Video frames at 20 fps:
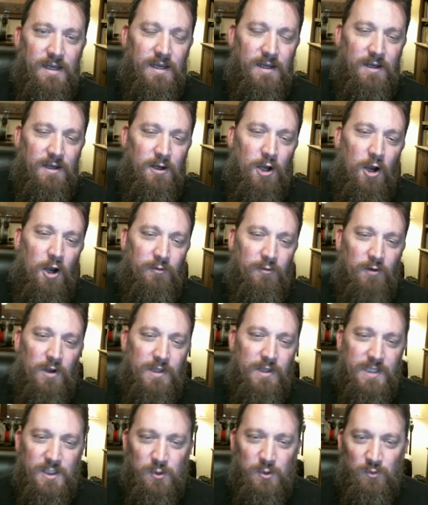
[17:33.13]
Over on
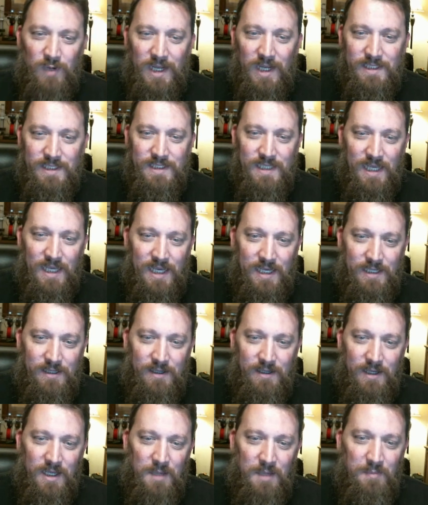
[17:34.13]
this right side,
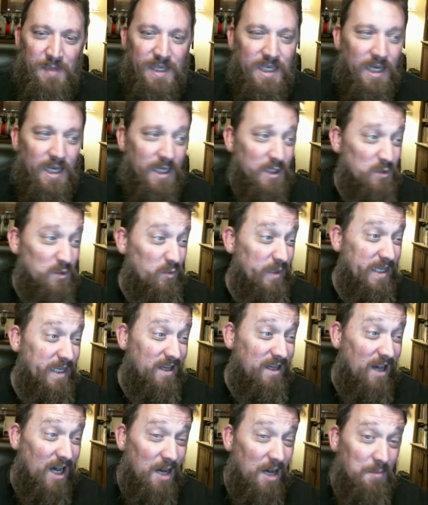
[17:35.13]
because we
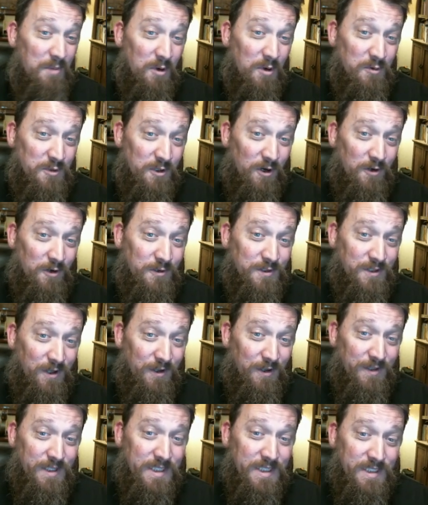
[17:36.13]
combo charged all
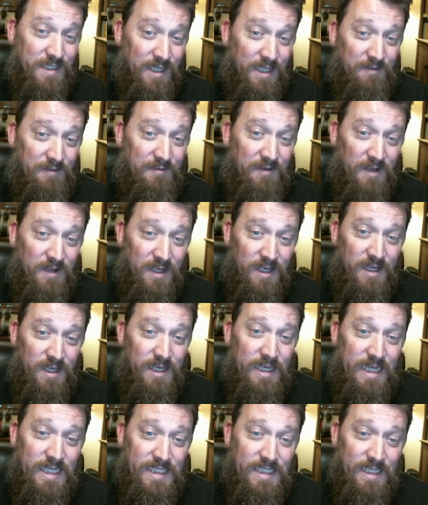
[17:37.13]
this stuff,
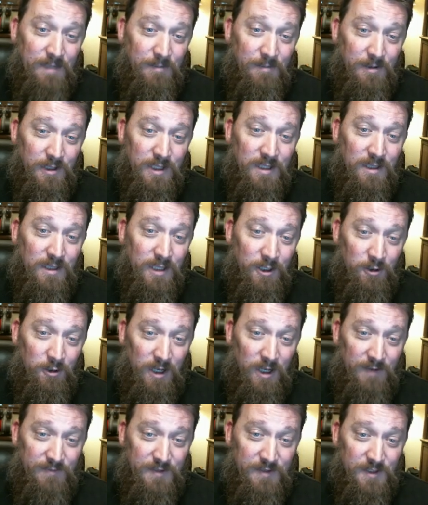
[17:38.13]
he's able to clear
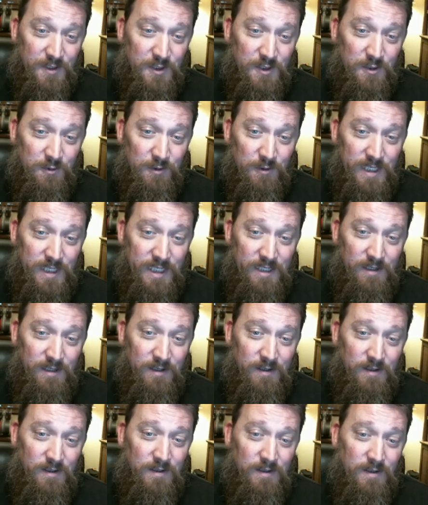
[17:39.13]
off the screen,
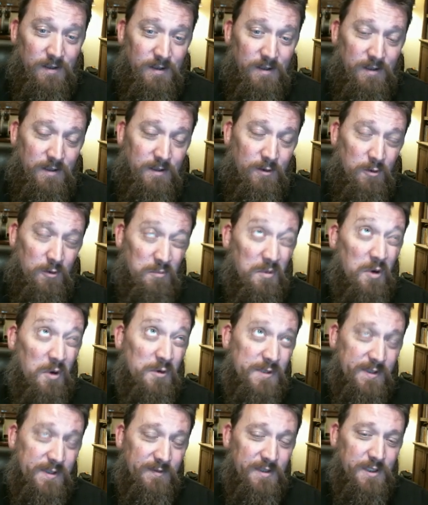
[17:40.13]
or
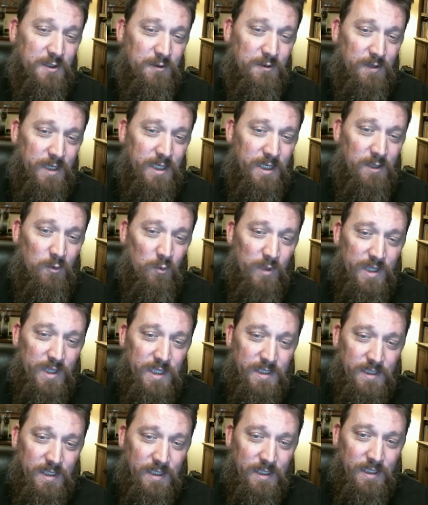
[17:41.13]
most of the screen, with
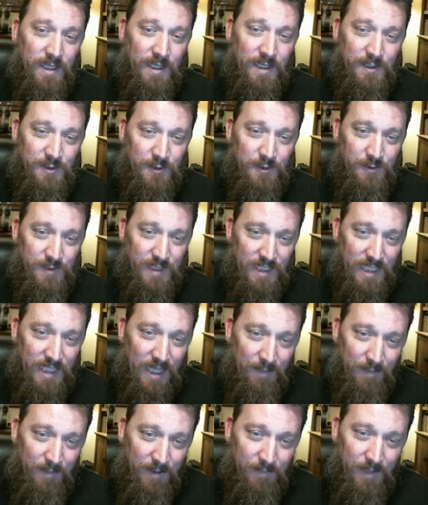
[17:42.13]
his Concussors, and
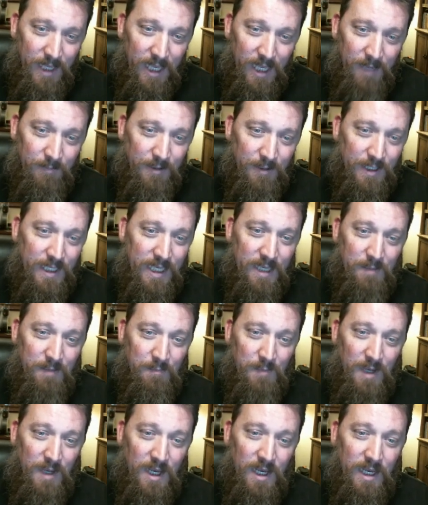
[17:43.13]
I'm able to get
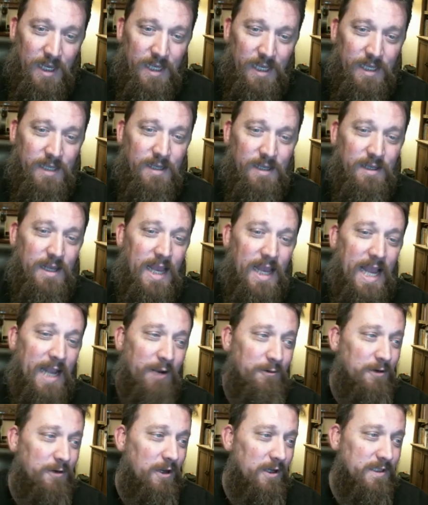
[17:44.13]
my
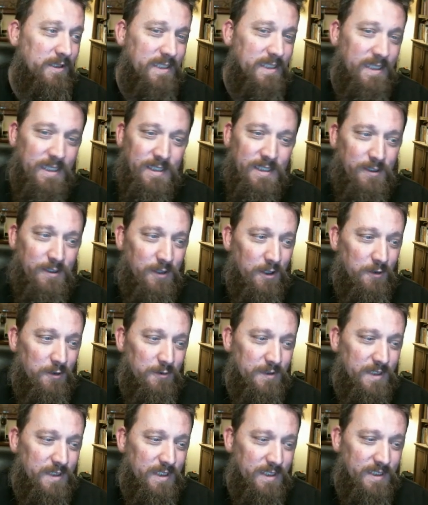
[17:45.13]
Aggradons into
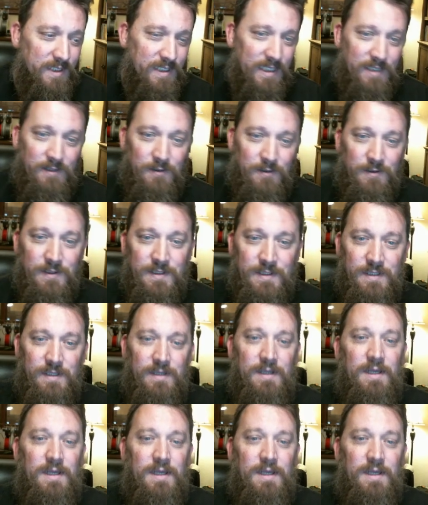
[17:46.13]
those Sentinels.